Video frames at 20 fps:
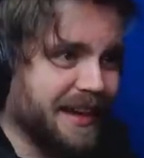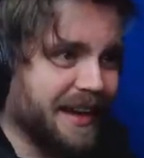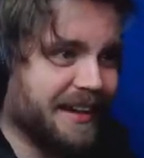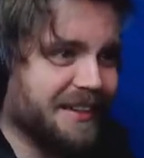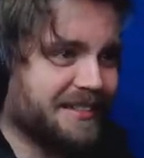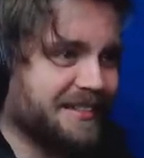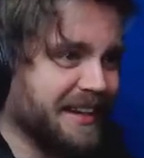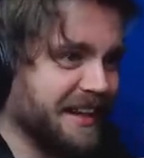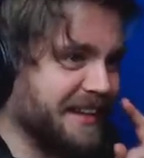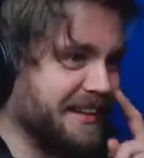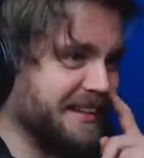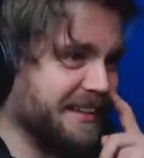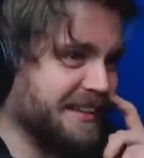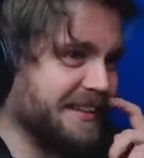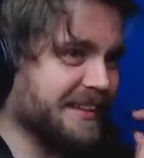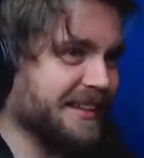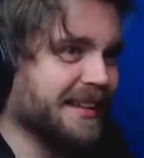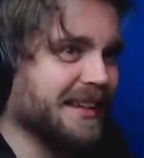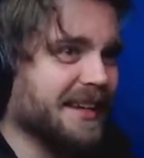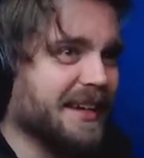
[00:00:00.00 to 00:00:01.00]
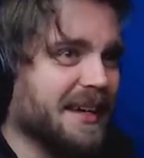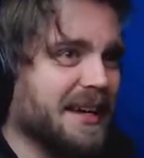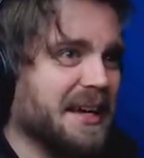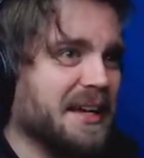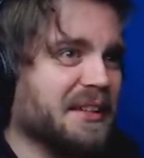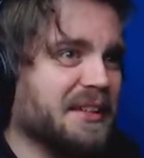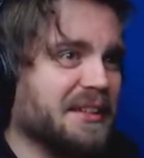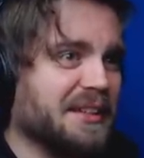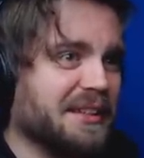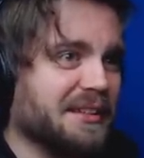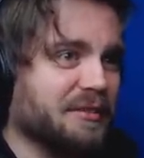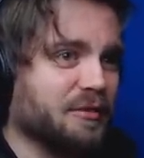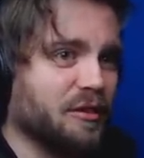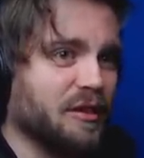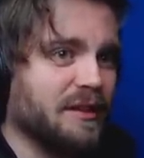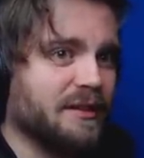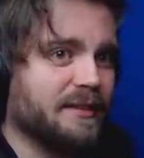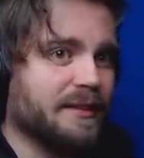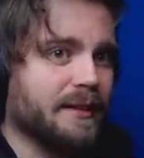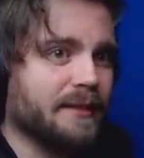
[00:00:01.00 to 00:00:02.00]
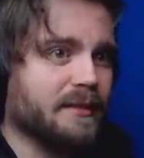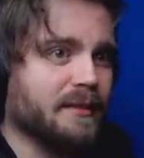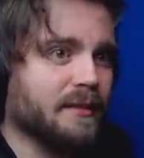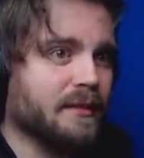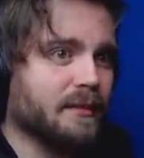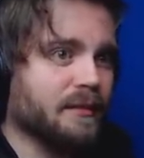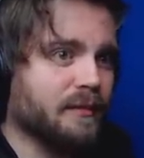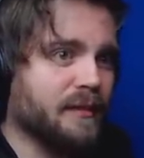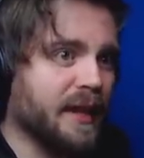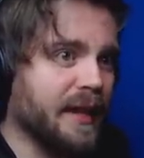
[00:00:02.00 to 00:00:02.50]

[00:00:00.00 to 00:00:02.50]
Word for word: I sent it into the recesses of